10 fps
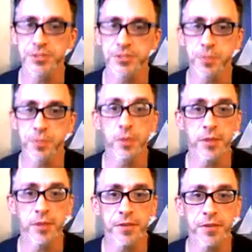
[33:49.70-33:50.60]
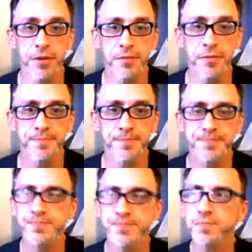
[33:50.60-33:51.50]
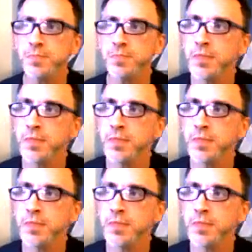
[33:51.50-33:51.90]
hopefully support my theory,